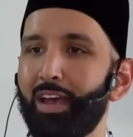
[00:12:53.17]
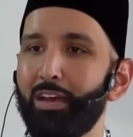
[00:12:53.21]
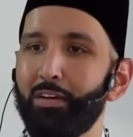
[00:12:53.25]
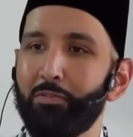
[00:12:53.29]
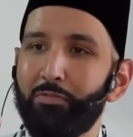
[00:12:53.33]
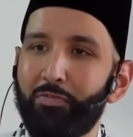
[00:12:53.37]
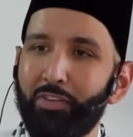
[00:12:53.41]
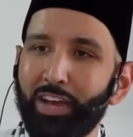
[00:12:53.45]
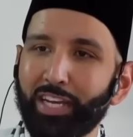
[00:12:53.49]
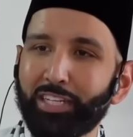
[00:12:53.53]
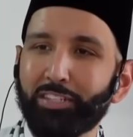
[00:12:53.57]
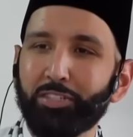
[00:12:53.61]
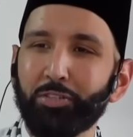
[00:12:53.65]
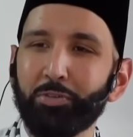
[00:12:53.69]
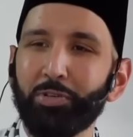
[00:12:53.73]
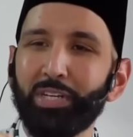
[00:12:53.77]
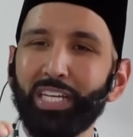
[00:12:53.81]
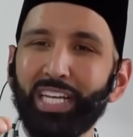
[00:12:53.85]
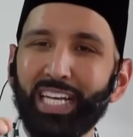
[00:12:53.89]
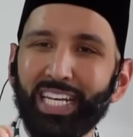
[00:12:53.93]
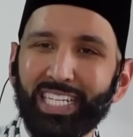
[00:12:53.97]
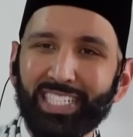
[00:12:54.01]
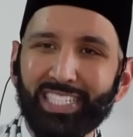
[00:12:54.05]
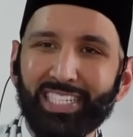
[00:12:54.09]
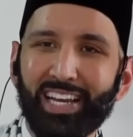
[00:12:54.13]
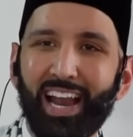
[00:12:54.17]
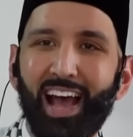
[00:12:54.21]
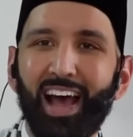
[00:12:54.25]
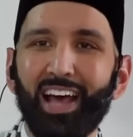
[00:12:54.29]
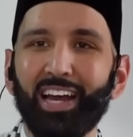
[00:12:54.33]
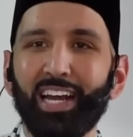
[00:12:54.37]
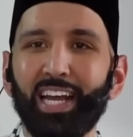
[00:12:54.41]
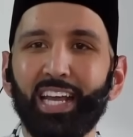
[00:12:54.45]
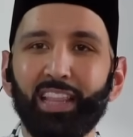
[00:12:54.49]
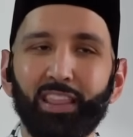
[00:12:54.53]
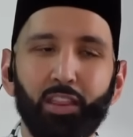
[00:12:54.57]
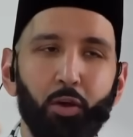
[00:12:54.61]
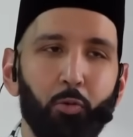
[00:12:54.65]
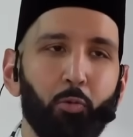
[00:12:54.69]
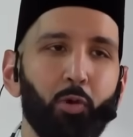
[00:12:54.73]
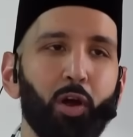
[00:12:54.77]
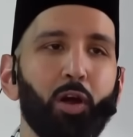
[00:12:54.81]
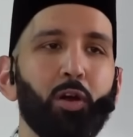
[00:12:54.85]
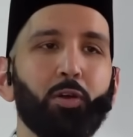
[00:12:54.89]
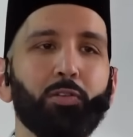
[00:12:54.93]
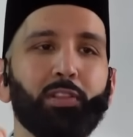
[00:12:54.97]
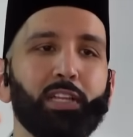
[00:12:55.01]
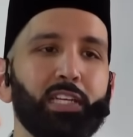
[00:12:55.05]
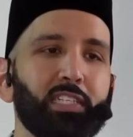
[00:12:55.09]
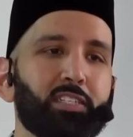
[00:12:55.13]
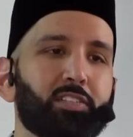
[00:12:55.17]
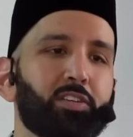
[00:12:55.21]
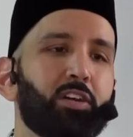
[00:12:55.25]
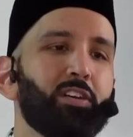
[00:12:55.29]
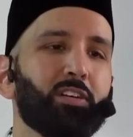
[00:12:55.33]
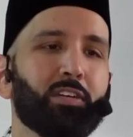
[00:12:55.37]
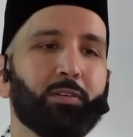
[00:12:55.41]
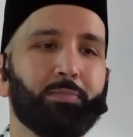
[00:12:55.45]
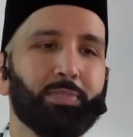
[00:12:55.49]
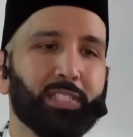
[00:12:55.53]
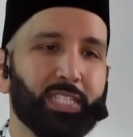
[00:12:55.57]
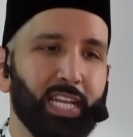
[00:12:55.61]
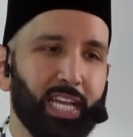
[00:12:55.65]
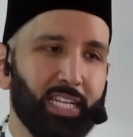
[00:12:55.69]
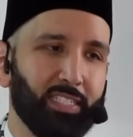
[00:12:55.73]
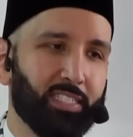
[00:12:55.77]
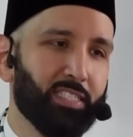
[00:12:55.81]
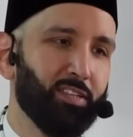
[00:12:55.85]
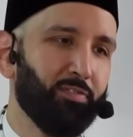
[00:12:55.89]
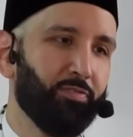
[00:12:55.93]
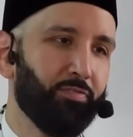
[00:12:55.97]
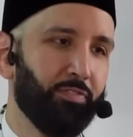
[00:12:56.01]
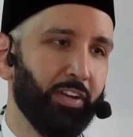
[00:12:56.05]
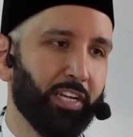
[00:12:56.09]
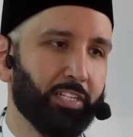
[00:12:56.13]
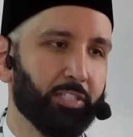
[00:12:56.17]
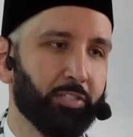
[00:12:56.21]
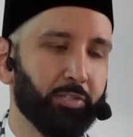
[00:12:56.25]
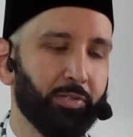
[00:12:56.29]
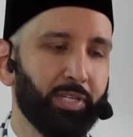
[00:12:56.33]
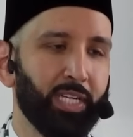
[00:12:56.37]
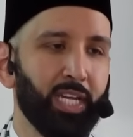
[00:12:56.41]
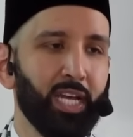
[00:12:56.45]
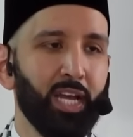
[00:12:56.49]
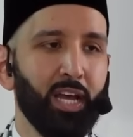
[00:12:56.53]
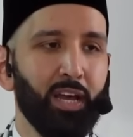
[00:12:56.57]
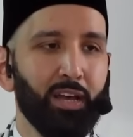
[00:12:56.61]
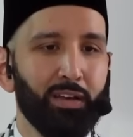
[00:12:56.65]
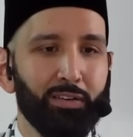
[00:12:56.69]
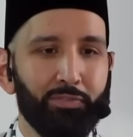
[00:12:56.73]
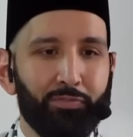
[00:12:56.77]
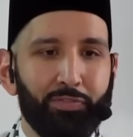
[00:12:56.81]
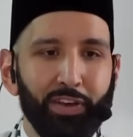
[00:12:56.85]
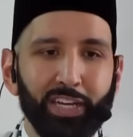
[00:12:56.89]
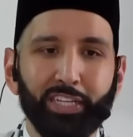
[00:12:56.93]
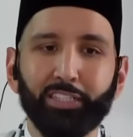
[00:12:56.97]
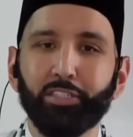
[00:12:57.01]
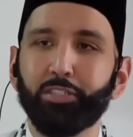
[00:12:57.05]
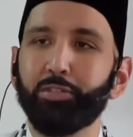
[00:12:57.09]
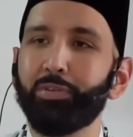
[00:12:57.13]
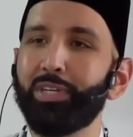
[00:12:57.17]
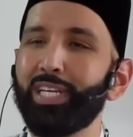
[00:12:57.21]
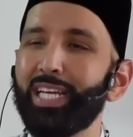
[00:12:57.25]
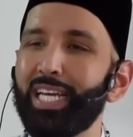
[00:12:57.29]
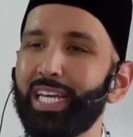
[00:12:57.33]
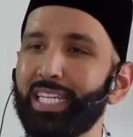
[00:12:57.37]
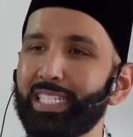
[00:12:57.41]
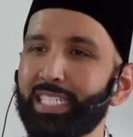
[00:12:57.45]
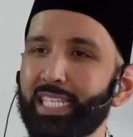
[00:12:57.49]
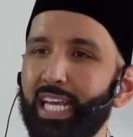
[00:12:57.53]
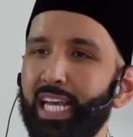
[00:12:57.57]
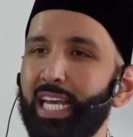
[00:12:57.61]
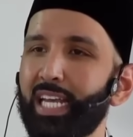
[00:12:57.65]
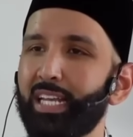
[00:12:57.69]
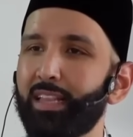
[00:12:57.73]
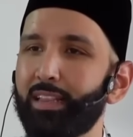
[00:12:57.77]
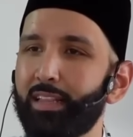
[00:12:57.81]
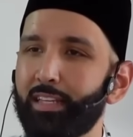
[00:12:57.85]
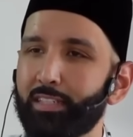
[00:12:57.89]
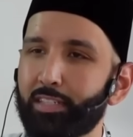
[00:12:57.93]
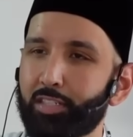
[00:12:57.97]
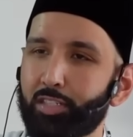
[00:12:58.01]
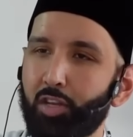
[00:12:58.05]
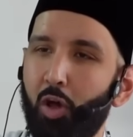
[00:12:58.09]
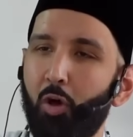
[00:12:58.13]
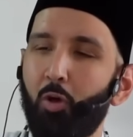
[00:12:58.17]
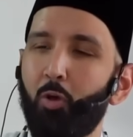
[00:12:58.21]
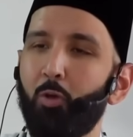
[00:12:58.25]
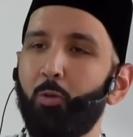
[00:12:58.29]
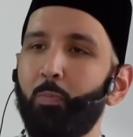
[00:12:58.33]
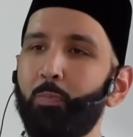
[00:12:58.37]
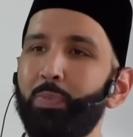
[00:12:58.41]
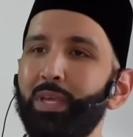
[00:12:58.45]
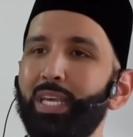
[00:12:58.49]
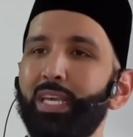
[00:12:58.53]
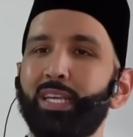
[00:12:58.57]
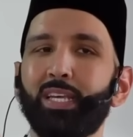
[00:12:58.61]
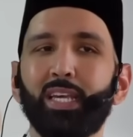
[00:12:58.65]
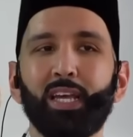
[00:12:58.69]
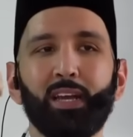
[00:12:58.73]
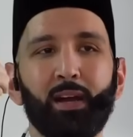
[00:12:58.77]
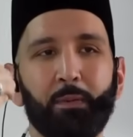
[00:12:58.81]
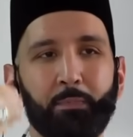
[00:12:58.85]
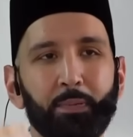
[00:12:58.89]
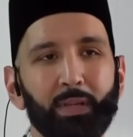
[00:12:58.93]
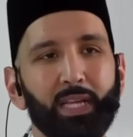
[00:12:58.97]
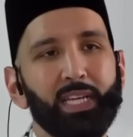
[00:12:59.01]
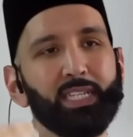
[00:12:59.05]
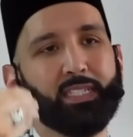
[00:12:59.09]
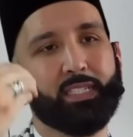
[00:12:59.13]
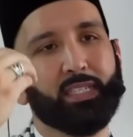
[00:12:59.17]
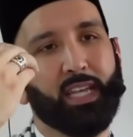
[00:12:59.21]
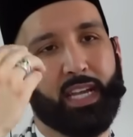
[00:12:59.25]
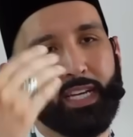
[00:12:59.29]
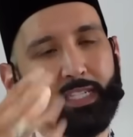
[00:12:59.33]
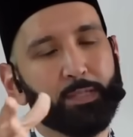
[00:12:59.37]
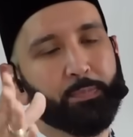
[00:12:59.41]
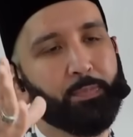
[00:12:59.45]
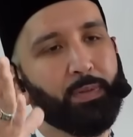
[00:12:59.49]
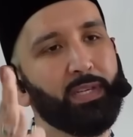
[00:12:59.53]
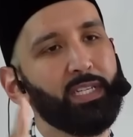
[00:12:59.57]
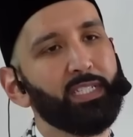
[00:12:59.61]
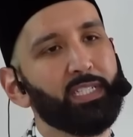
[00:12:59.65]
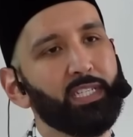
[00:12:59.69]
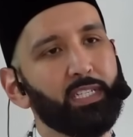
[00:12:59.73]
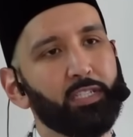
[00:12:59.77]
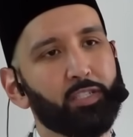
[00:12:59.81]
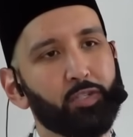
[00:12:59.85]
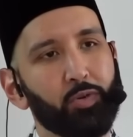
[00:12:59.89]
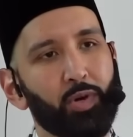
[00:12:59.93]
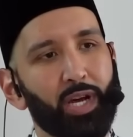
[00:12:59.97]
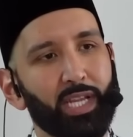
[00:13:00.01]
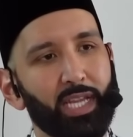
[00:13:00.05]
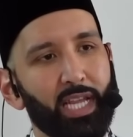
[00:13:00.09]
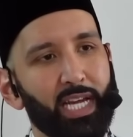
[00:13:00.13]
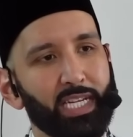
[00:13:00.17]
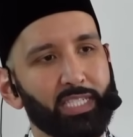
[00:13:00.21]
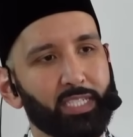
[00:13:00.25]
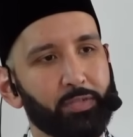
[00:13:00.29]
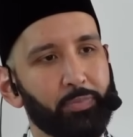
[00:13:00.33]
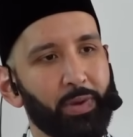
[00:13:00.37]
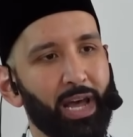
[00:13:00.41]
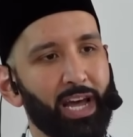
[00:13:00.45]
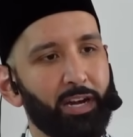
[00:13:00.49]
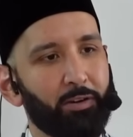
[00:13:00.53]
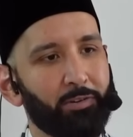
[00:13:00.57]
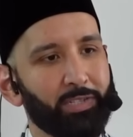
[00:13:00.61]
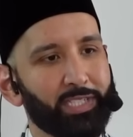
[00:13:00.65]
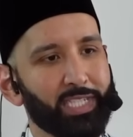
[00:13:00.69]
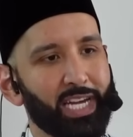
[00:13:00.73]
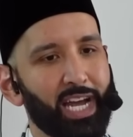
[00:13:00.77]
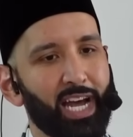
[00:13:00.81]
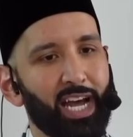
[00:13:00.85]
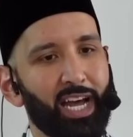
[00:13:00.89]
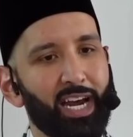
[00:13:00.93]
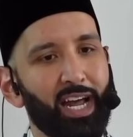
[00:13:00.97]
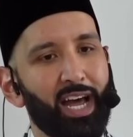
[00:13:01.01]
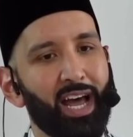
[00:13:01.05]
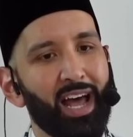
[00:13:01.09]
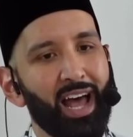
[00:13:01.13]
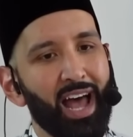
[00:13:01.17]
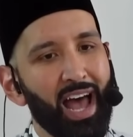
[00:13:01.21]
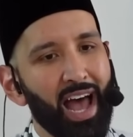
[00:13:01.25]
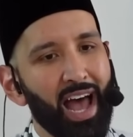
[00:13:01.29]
Victory is not in the worldly circumstance of victory. Victory is in the soul being in a place that is pleasing to Allah subhanahu wa ta'ala.